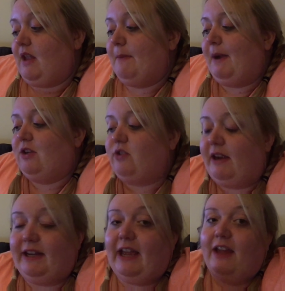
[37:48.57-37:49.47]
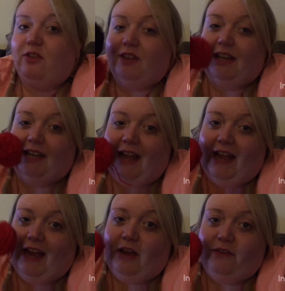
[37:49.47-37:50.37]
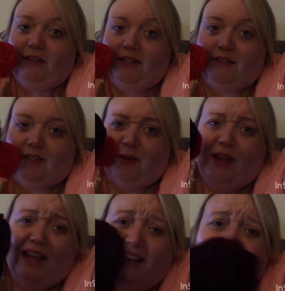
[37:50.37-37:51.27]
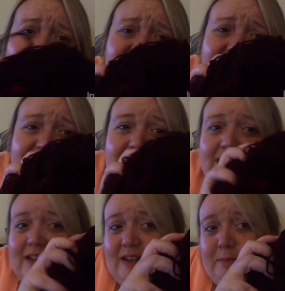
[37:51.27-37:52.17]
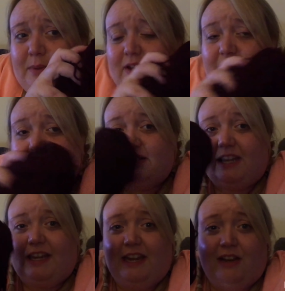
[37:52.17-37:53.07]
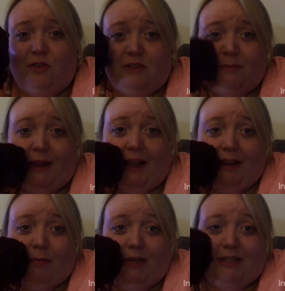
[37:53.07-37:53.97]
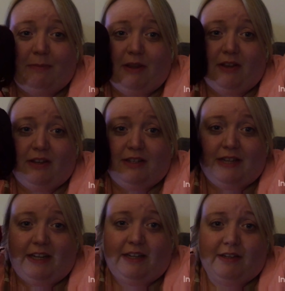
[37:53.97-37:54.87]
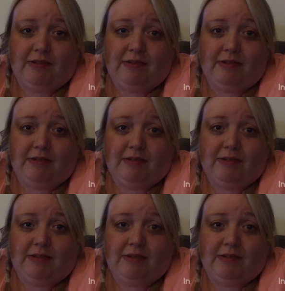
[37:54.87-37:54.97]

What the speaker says: I might try and get another little hat out of these two. This is burgundy. It looks black, but it's burgundy.